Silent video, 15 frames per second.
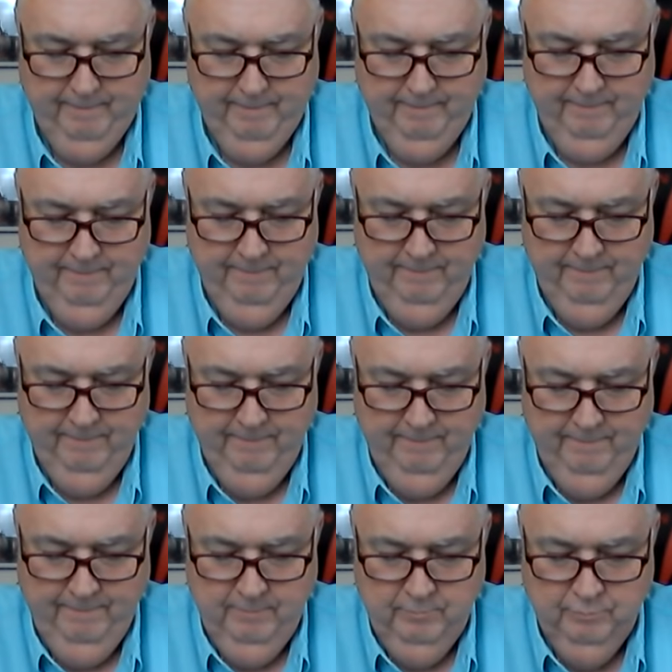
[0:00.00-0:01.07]

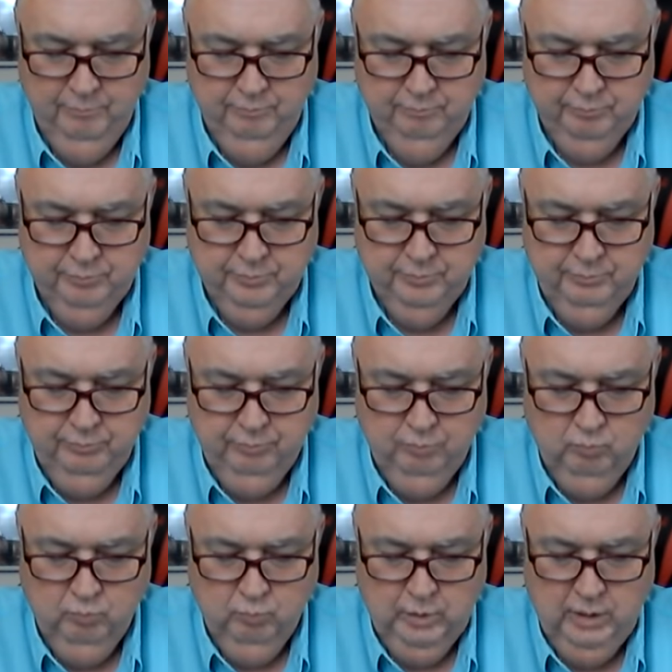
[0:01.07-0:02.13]

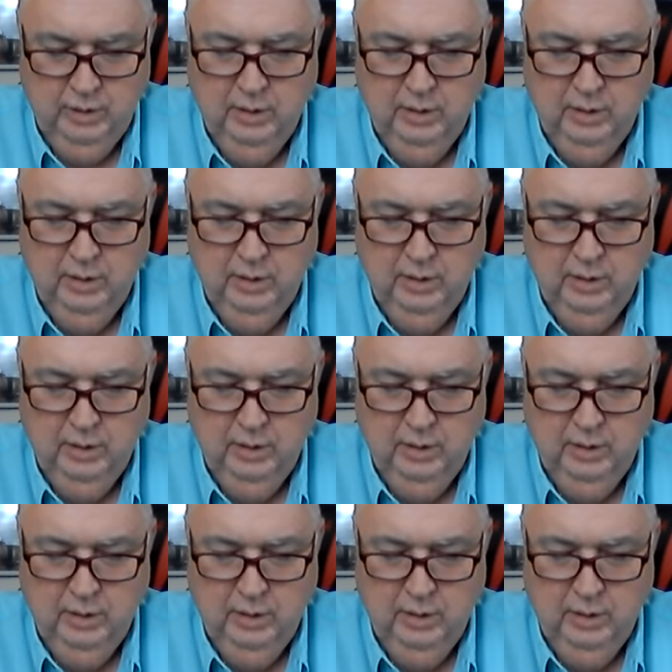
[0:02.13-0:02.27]
(silence)